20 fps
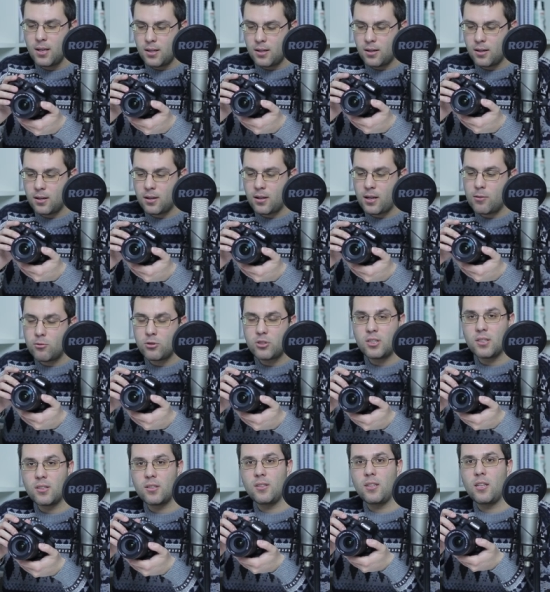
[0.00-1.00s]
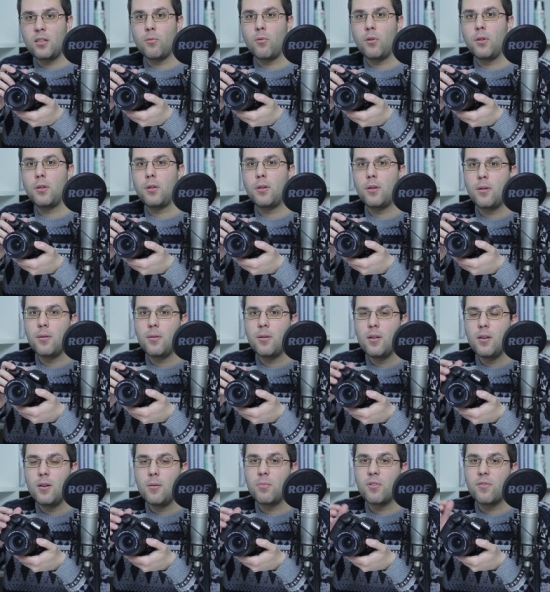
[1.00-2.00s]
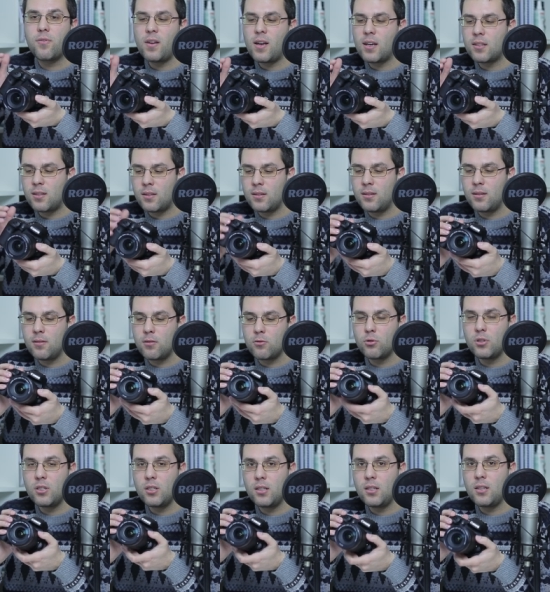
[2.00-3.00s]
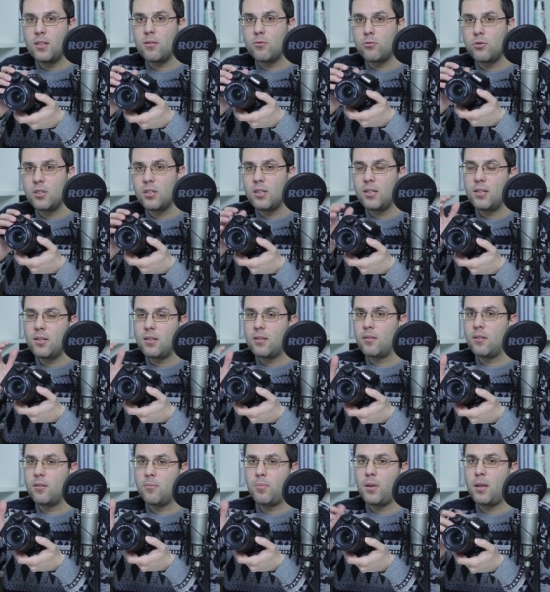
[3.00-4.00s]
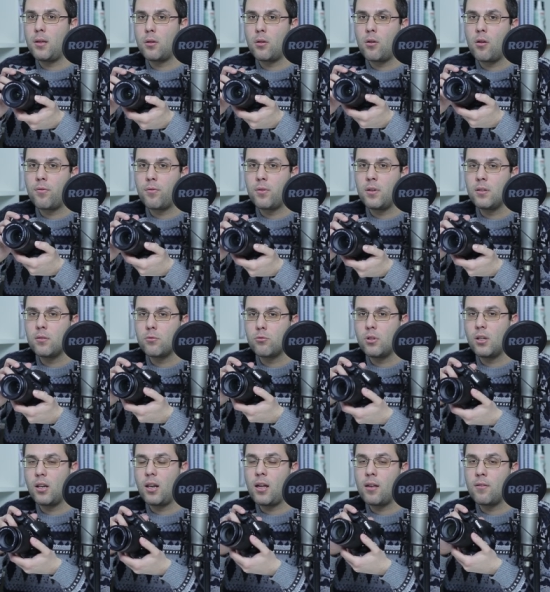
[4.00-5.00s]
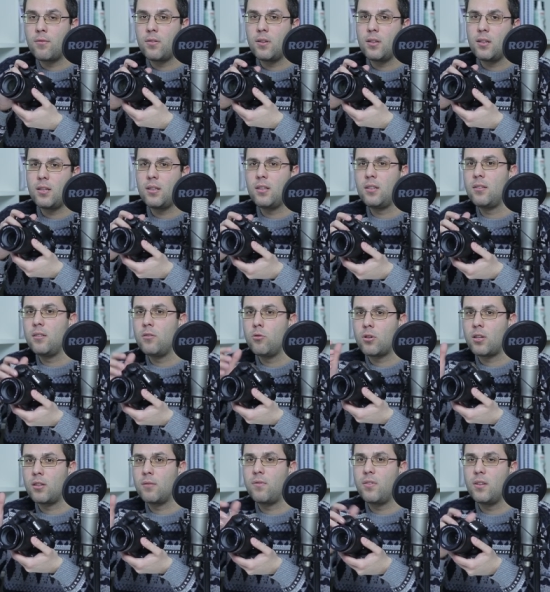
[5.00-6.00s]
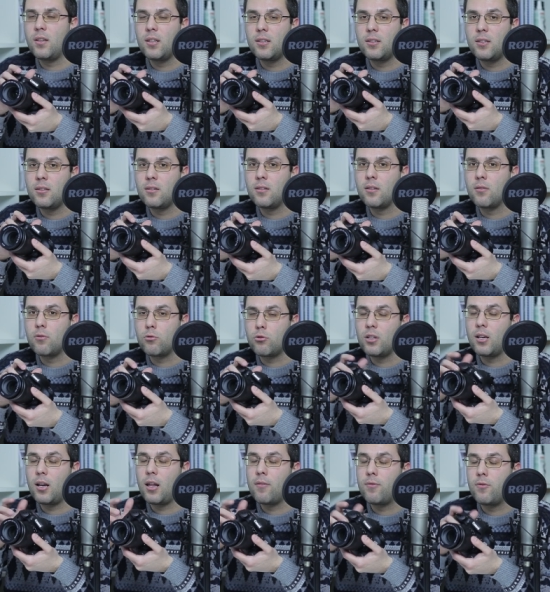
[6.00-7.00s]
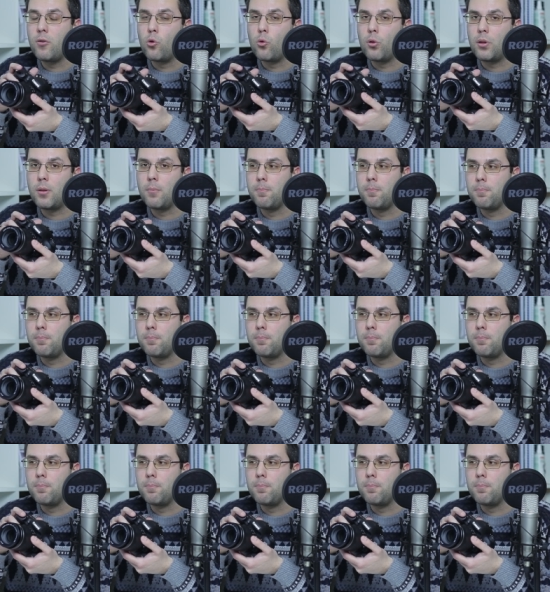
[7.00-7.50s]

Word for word: Uh, everything that was perfected uh, really, really uh, pays off in real life. I, you can feel it in uh, real life use.